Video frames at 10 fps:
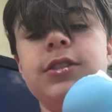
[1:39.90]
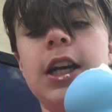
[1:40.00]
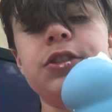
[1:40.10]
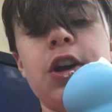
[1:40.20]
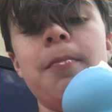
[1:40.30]

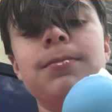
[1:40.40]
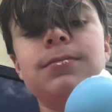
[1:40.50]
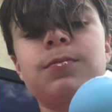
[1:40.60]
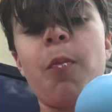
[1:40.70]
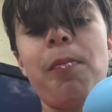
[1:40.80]
I
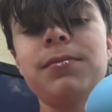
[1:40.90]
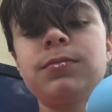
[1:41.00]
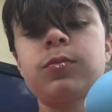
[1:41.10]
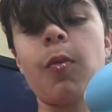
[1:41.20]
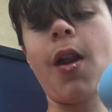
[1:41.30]

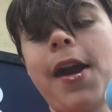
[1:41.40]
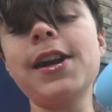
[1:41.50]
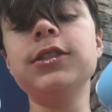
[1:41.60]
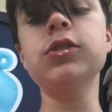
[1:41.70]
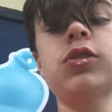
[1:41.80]
could.
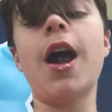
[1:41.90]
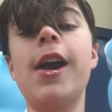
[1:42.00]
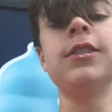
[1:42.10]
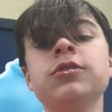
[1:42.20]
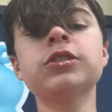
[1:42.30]
It,
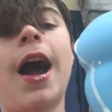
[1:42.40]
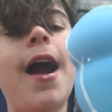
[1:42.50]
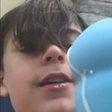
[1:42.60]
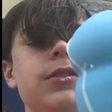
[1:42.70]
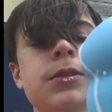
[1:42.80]
I
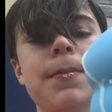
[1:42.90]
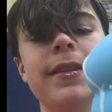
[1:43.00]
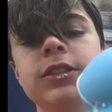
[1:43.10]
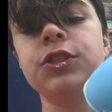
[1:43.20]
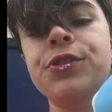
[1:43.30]
highly
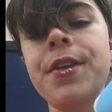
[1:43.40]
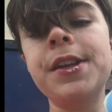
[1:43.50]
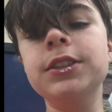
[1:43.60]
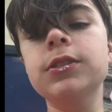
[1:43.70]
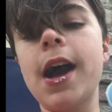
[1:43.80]
recommend this to
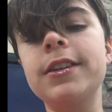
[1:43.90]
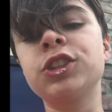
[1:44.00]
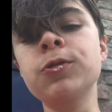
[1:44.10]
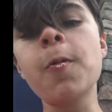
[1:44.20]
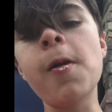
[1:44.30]
you guys.
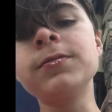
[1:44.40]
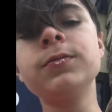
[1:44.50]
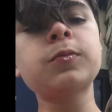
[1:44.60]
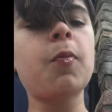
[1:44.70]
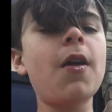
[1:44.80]

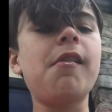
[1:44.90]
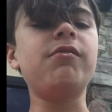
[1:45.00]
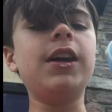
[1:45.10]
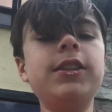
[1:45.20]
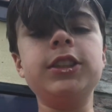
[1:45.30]

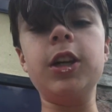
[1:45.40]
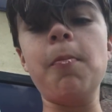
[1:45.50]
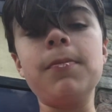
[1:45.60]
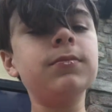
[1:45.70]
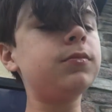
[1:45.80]
Very
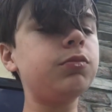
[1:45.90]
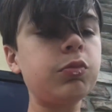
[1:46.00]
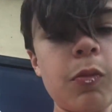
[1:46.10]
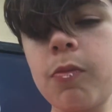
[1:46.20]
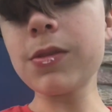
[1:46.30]
good.
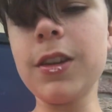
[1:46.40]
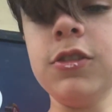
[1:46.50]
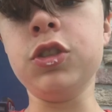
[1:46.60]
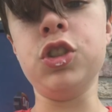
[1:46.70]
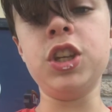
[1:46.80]

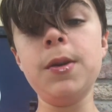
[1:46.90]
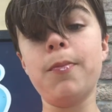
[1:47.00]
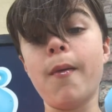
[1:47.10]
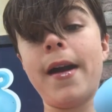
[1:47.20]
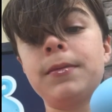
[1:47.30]
It's a cheap
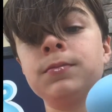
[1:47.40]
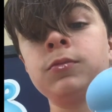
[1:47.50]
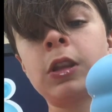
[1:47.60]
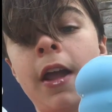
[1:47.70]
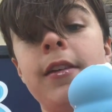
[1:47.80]
way
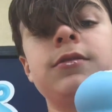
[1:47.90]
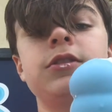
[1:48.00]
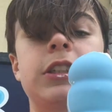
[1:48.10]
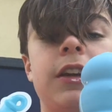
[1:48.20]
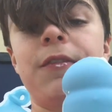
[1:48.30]

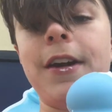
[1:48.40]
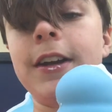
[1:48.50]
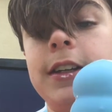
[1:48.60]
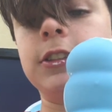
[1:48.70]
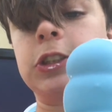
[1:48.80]
to get a
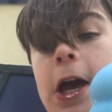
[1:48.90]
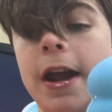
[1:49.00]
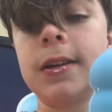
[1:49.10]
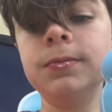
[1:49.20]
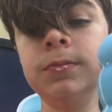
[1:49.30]
very good snack.